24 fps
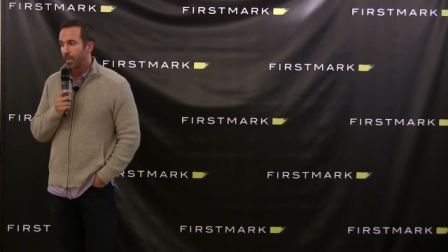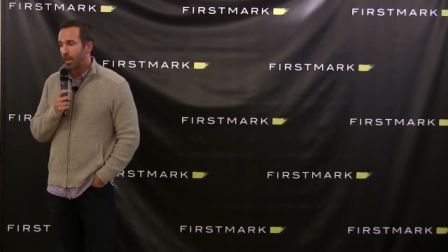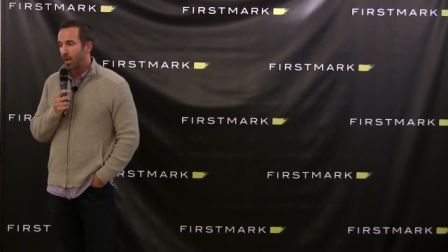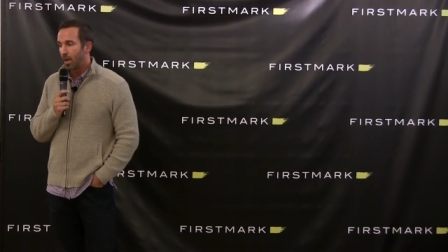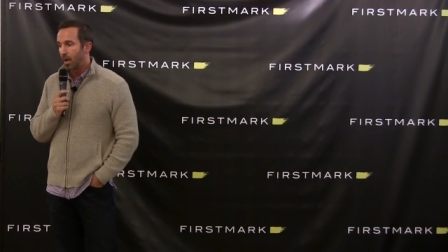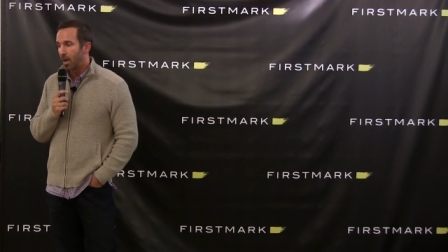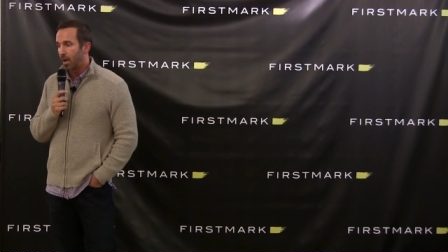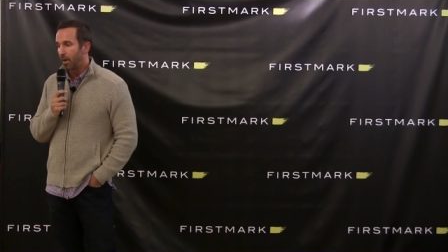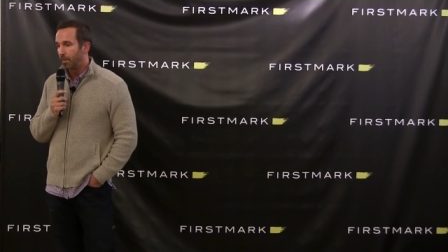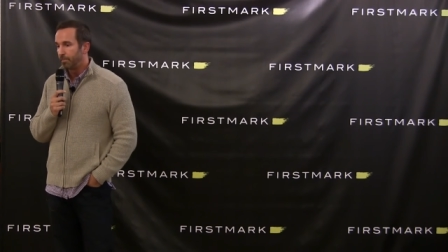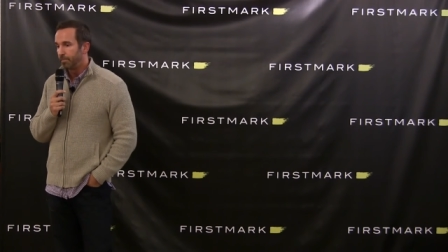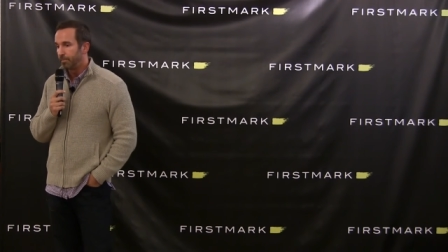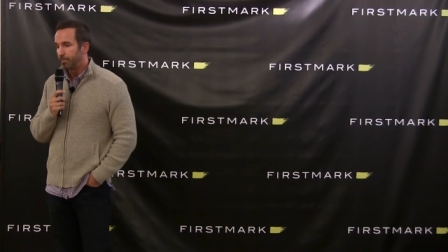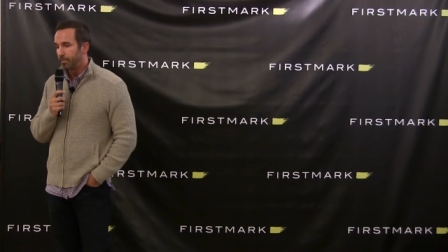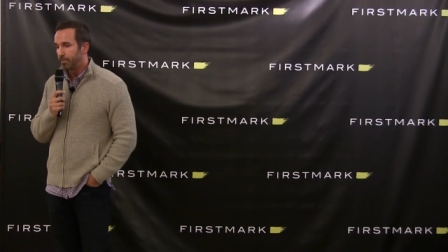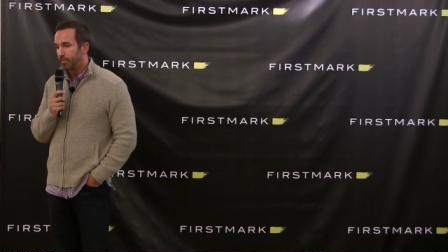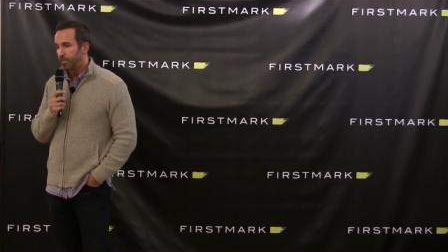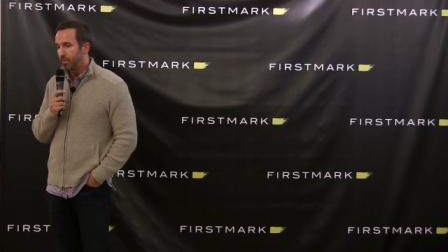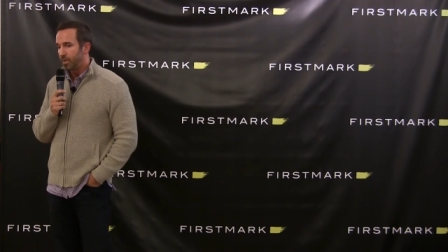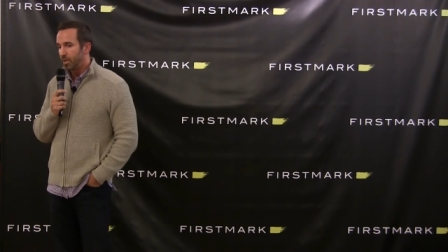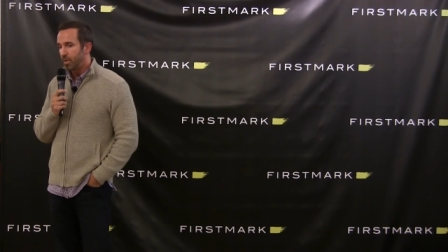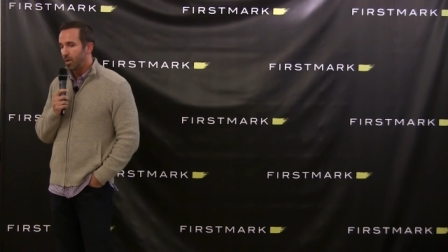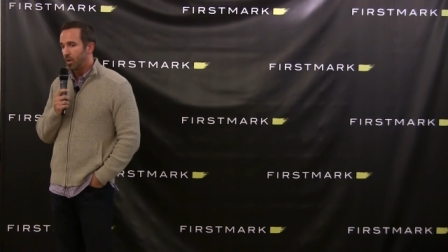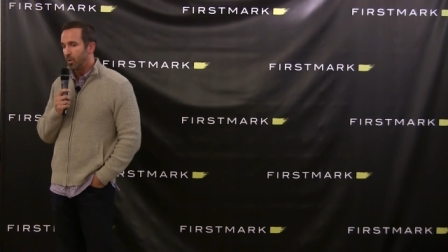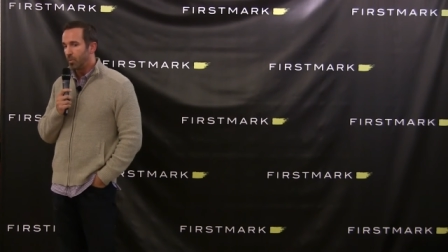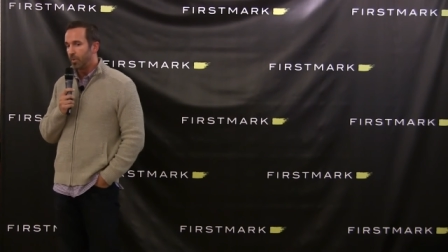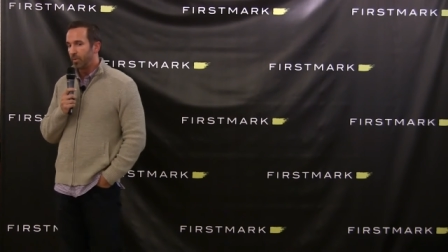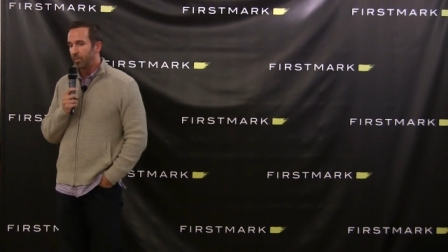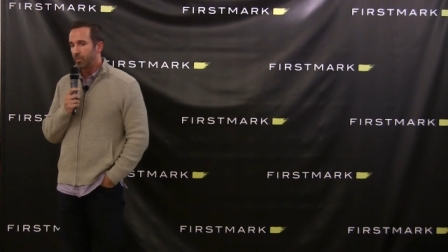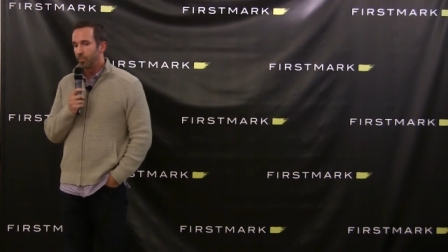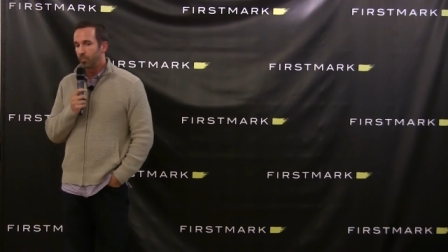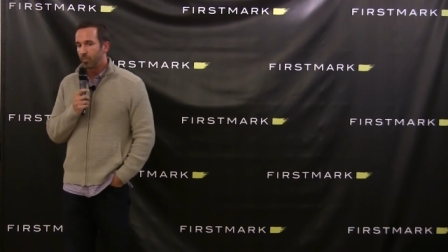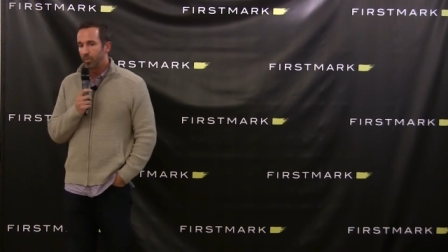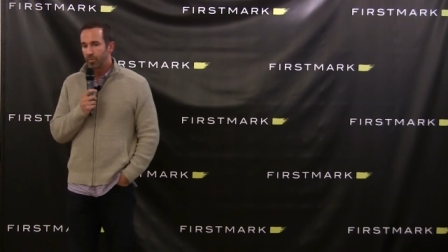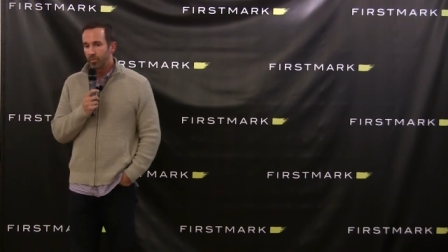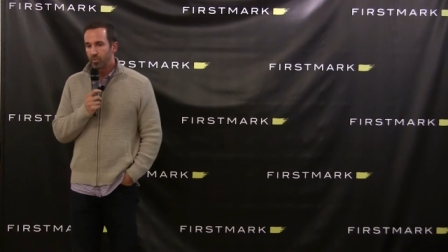um, you know,
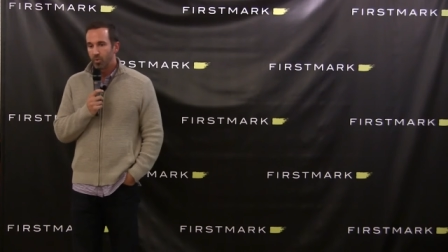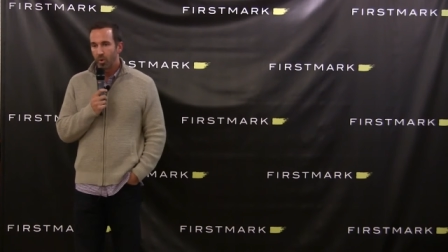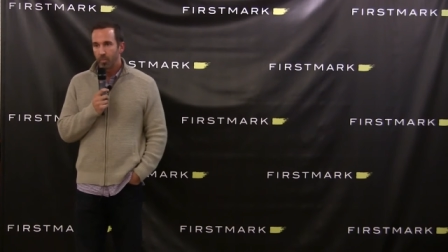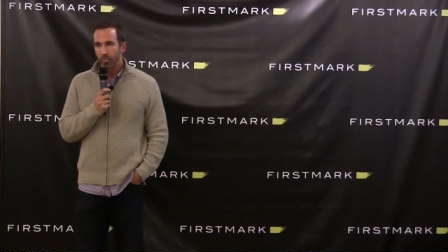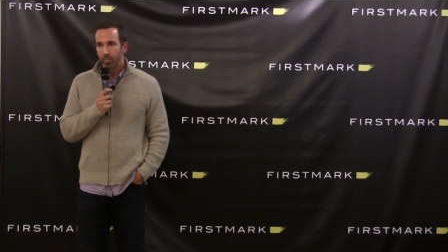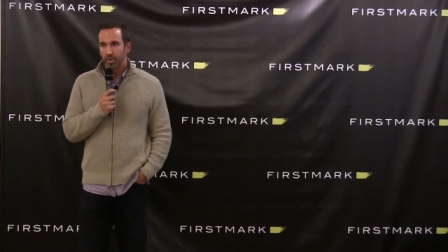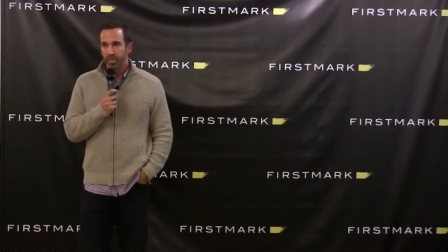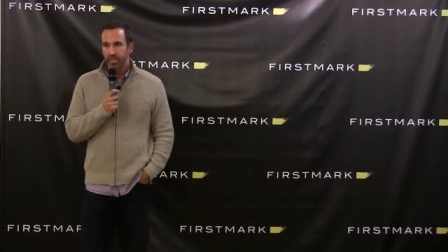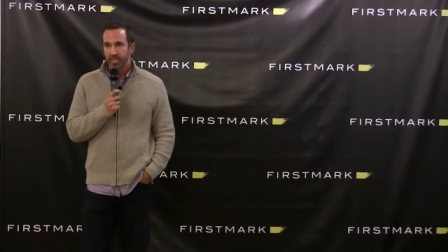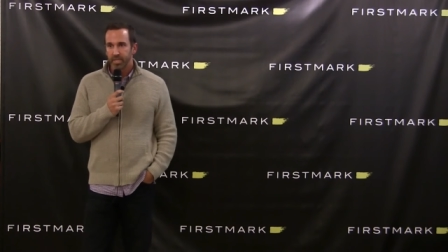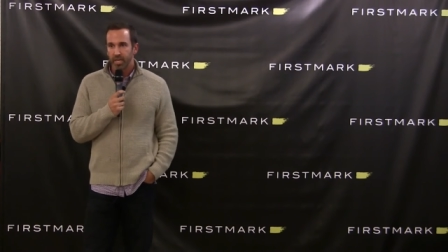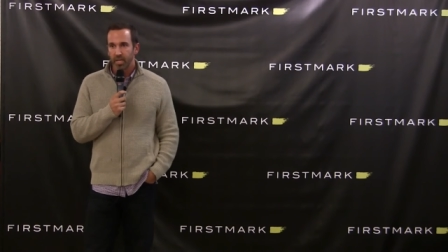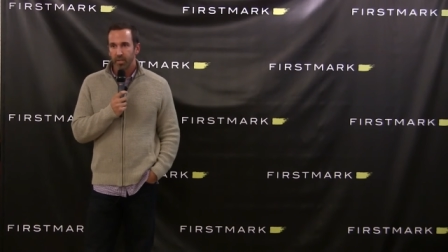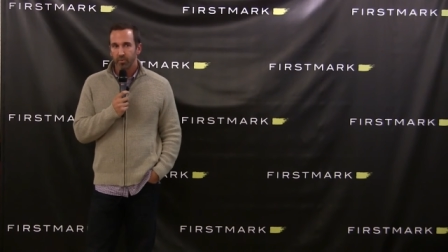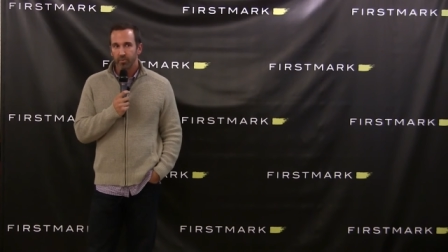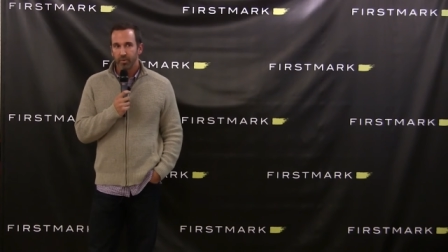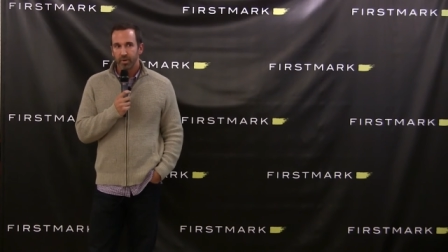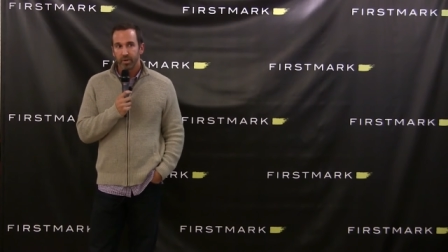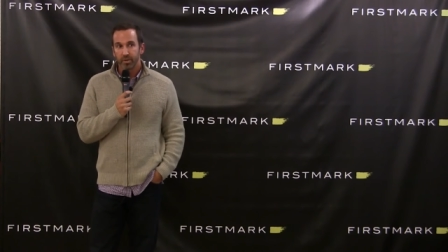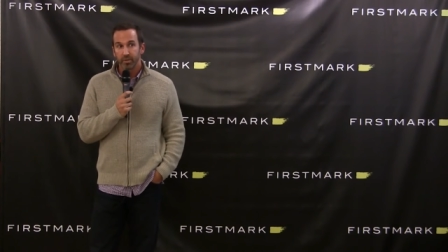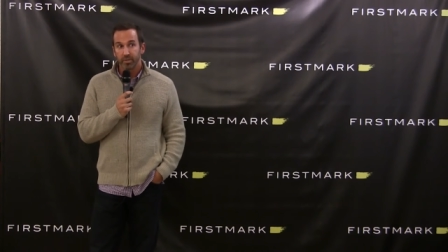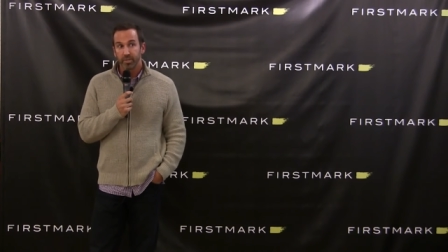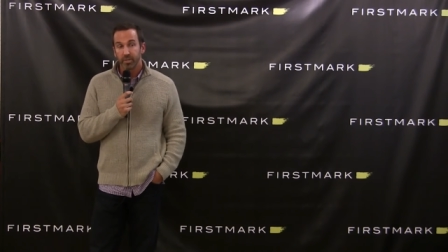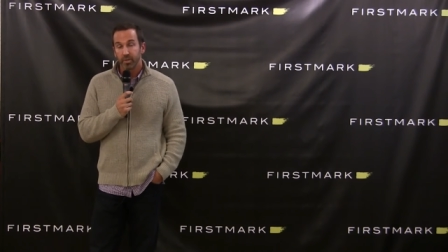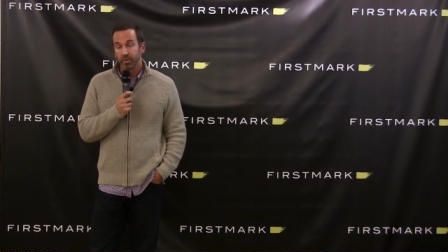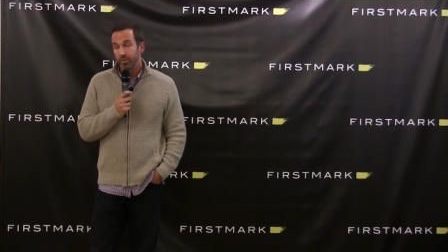with, with corporate accelerators,